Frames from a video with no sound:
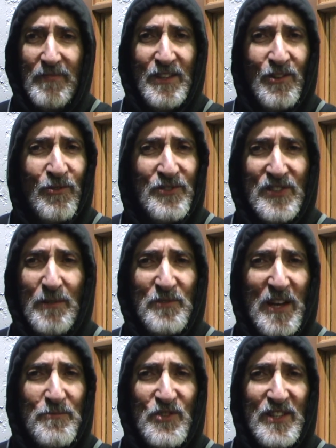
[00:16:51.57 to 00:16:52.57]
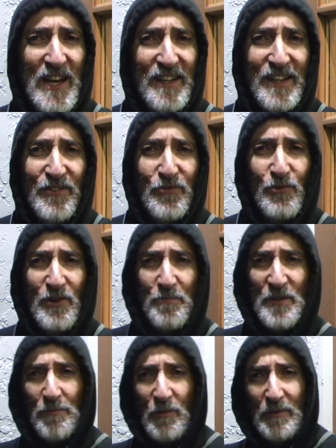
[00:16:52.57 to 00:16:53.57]
You know, sometimes you can't get through
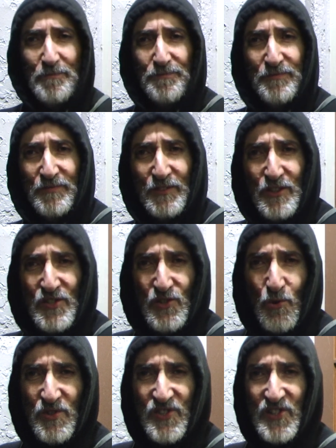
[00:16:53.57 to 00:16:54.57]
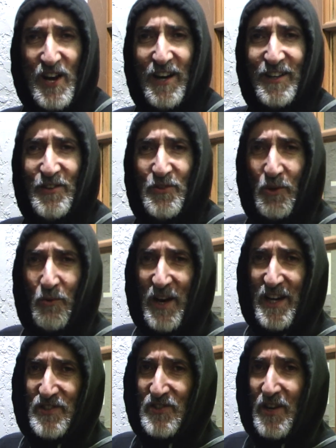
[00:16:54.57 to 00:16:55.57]
to people. They're so stuck in their
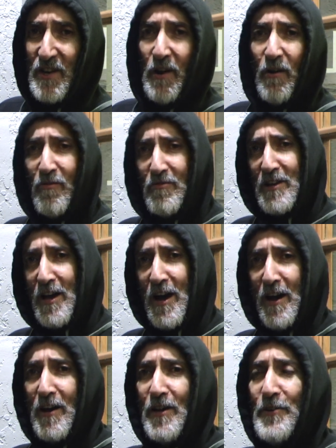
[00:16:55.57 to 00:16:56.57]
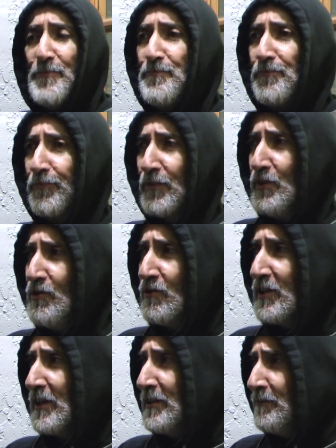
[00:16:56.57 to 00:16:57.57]
ways. Oh yeah,
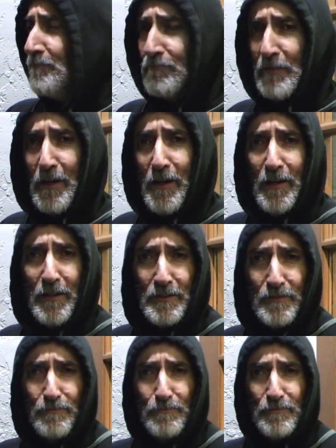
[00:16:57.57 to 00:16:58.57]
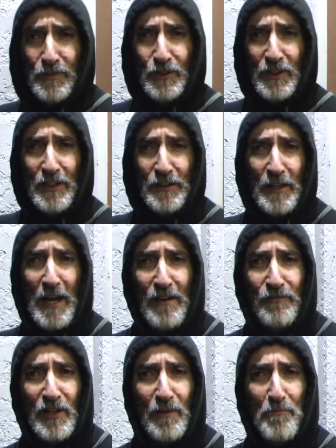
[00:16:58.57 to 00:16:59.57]
you can
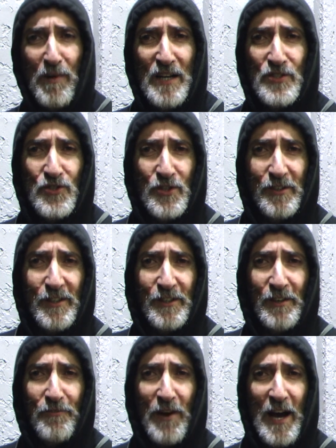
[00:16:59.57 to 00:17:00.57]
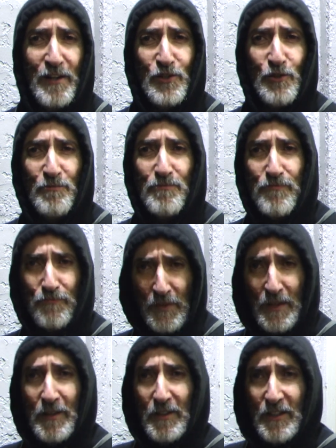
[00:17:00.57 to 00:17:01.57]
have combustion in a vacuum.
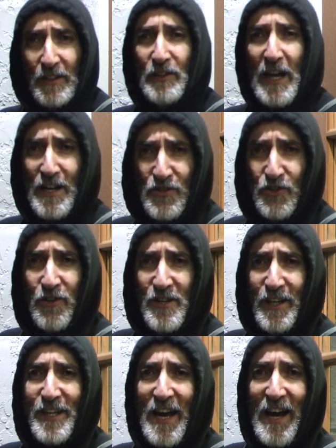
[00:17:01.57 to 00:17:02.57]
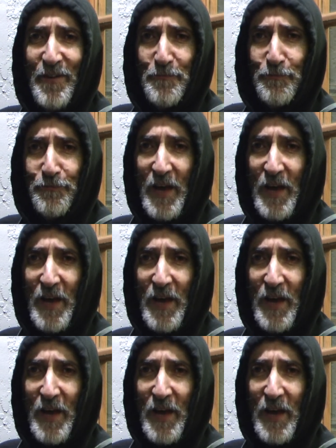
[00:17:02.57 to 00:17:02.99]
Yeah, sure you can.